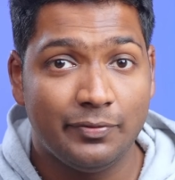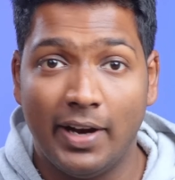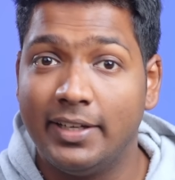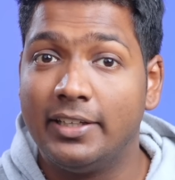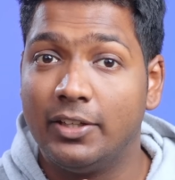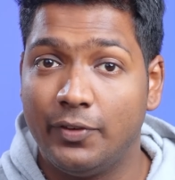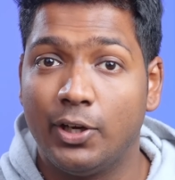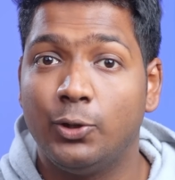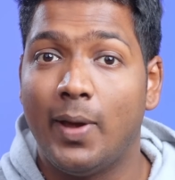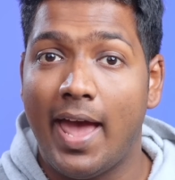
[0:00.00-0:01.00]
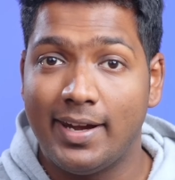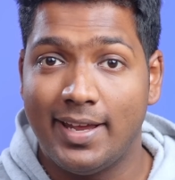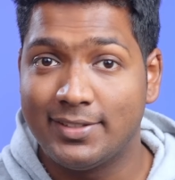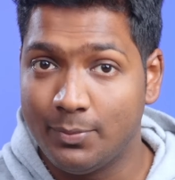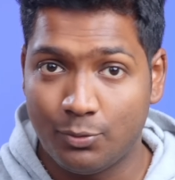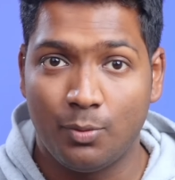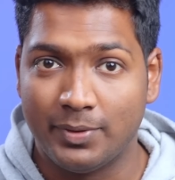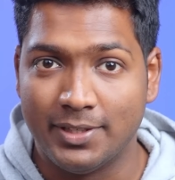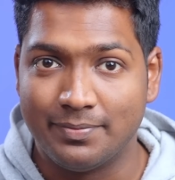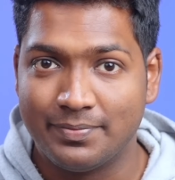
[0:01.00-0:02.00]
find it difficult to analyze them
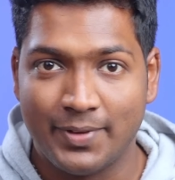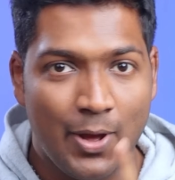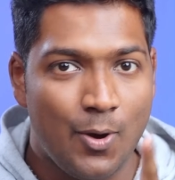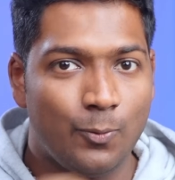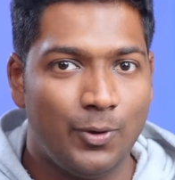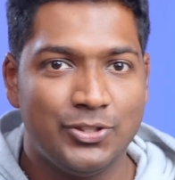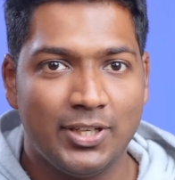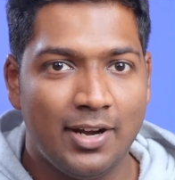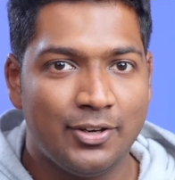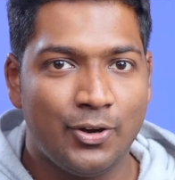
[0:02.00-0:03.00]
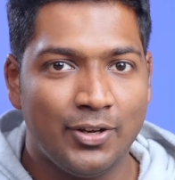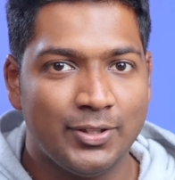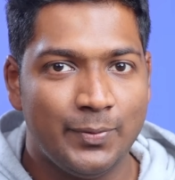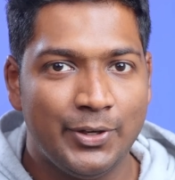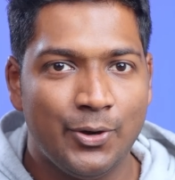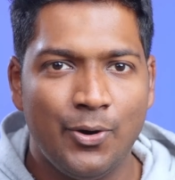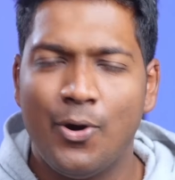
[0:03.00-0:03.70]
properly. Once you're done recording the video,